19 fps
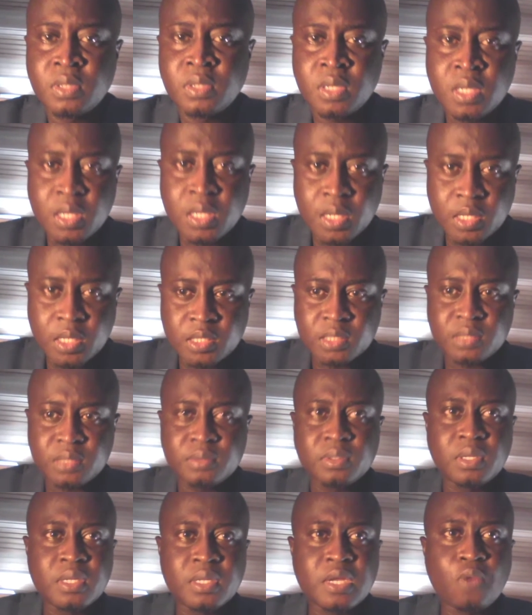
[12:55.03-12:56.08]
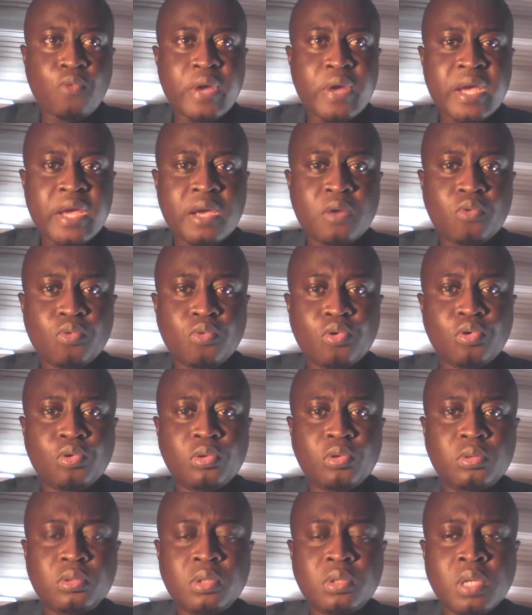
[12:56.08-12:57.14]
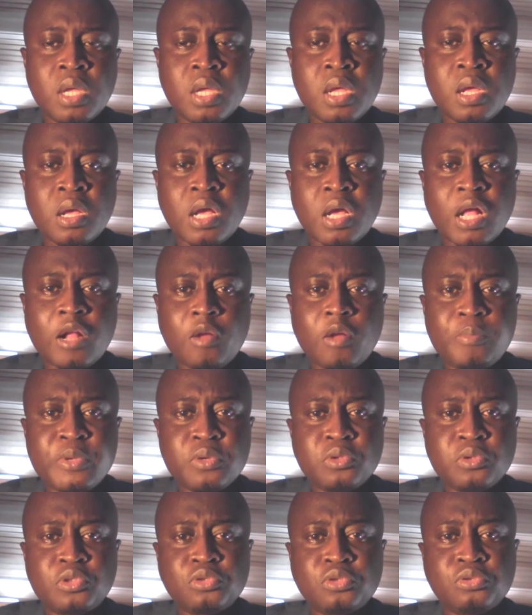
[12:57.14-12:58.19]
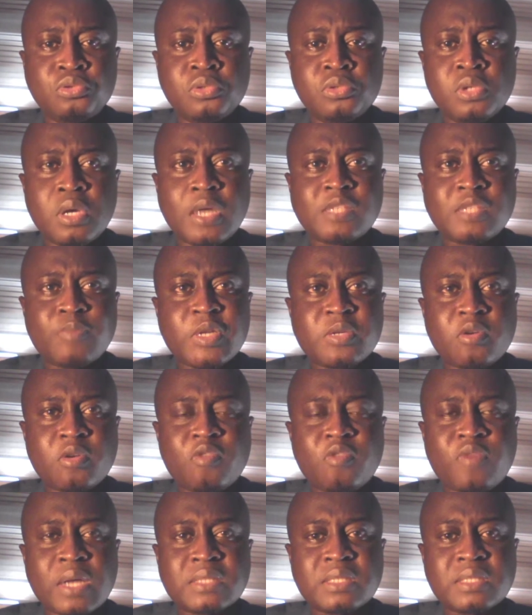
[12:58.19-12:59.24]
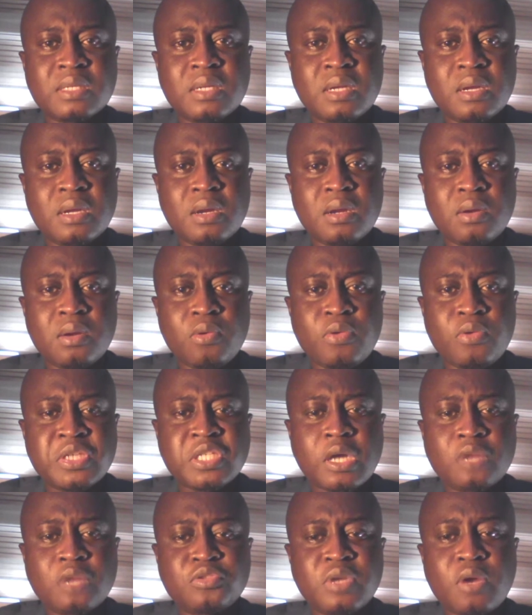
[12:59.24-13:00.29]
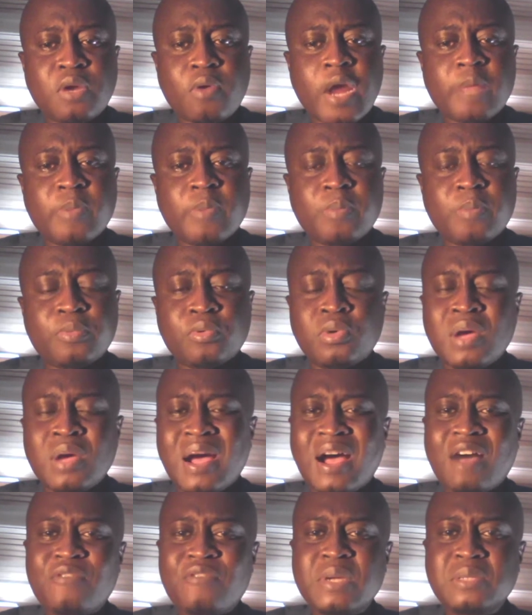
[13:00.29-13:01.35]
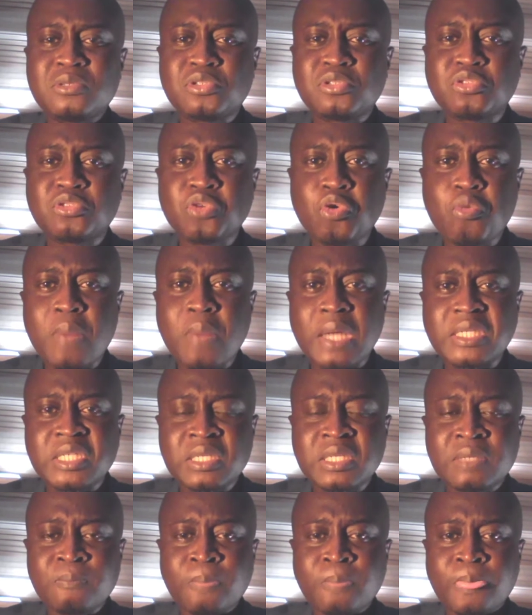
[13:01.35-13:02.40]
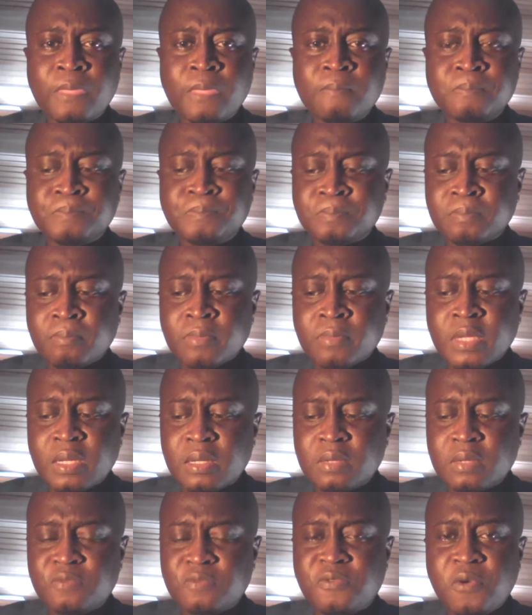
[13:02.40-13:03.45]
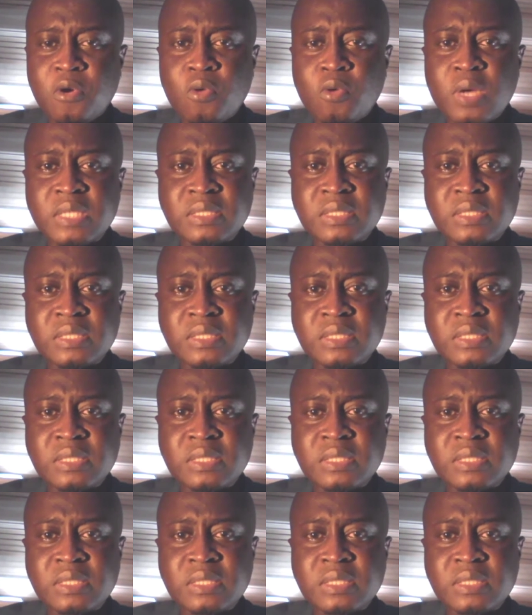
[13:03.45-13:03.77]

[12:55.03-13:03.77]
This is, in a way, will help you to, as a matter of fact, reach out to the right people. Having so much followers